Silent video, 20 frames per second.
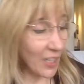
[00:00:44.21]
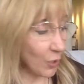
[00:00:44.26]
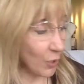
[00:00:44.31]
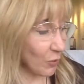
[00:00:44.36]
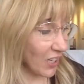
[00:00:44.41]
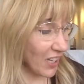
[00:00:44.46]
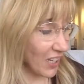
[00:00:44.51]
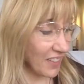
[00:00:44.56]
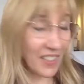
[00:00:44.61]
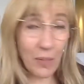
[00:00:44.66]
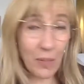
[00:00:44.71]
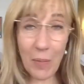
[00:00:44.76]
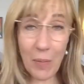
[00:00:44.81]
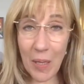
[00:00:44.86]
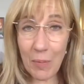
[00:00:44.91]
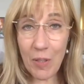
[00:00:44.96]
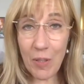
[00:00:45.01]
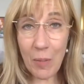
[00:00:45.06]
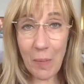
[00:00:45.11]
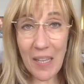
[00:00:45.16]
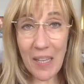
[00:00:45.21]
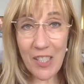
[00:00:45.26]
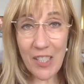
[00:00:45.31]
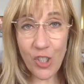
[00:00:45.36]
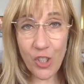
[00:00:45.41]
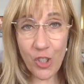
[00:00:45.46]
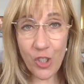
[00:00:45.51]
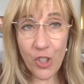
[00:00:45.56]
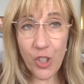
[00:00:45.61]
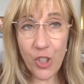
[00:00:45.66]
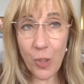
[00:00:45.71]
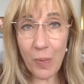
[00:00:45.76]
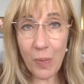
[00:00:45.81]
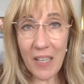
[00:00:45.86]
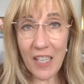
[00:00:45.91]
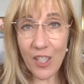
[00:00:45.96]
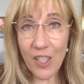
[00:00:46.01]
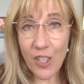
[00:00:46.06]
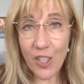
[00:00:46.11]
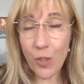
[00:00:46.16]
Well, I think maybe the message is too
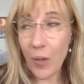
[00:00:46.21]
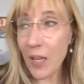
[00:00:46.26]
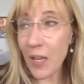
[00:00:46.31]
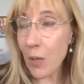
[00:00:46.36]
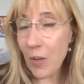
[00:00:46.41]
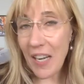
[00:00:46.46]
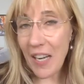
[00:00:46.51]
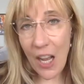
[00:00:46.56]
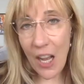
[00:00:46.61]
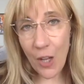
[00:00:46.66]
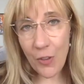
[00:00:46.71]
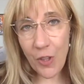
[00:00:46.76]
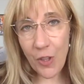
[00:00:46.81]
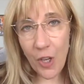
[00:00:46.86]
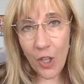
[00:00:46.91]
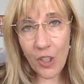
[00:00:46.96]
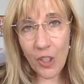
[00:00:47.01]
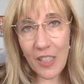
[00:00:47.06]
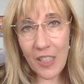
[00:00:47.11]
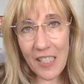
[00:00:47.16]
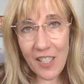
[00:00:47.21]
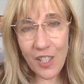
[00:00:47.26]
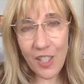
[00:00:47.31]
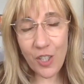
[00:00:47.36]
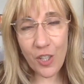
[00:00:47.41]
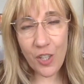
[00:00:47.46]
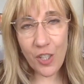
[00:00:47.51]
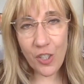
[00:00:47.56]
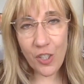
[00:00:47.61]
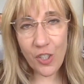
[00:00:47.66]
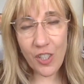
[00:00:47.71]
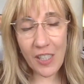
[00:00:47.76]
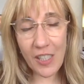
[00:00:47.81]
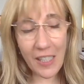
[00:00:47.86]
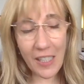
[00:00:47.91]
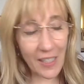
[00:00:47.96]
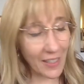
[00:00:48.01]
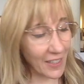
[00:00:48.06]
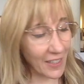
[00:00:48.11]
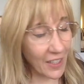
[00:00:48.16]
big. So anyone out there listening to this
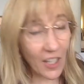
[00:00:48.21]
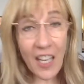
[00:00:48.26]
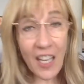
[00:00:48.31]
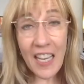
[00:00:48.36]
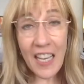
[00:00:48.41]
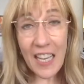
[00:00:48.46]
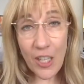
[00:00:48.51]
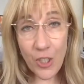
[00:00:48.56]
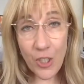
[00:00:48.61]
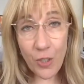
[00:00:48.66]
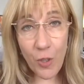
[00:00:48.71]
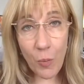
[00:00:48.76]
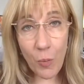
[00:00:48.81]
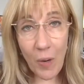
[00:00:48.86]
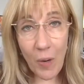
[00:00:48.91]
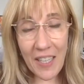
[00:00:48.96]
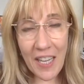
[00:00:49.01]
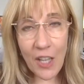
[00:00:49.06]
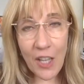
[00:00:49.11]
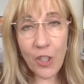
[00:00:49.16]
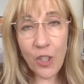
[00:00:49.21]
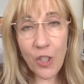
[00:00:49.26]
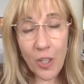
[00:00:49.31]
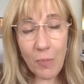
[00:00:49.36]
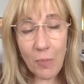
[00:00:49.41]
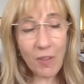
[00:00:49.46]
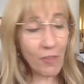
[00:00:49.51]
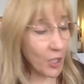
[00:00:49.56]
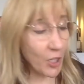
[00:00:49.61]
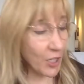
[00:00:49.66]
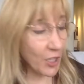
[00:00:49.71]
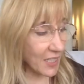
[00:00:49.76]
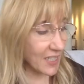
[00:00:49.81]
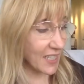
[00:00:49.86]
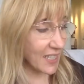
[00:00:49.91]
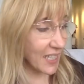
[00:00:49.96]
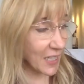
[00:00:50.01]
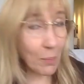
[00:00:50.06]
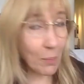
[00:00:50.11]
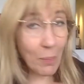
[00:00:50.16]
uh, interview right now, you're going to be very
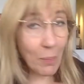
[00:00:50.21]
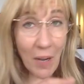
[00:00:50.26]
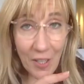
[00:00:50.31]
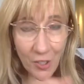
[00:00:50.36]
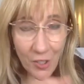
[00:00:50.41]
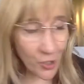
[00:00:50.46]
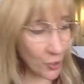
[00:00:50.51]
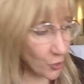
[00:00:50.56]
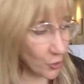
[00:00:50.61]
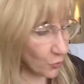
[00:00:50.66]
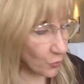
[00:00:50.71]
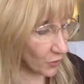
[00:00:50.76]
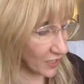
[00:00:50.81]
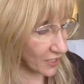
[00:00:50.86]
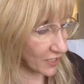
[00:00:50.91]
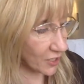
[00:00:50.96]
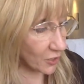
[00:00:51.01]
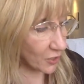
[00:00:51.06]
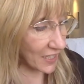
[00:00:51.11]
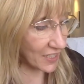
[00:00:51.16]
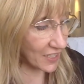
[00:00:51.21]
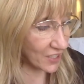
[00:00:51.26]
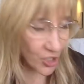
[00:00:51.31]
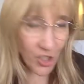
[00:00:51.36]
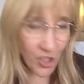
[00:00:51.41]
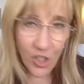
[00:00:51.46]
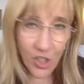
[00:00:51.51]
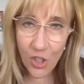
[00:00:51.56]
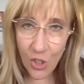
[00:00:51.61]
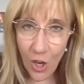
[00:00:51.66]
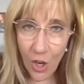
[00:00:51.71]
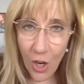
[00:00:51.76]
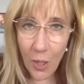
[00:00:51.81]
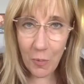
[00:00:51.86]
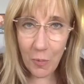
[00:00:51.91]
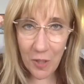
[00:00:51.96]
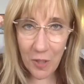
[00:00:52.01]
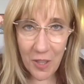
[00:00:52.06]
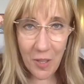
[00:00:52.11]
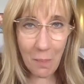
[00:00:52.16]
excited by this news release. So let's just
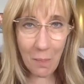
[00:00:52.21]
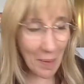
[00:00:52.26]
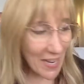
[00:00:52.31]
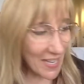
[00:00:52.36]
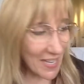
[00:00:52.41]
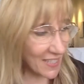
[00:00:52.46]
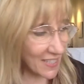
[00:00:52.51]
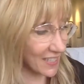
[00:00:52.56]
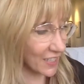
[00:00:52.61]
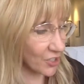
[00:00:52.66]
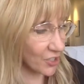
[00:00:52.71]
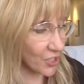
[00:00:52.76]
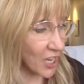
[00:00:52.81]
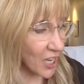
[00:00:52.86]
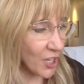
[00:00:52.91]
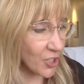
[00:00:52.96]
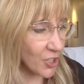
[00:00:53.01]
start with the basics.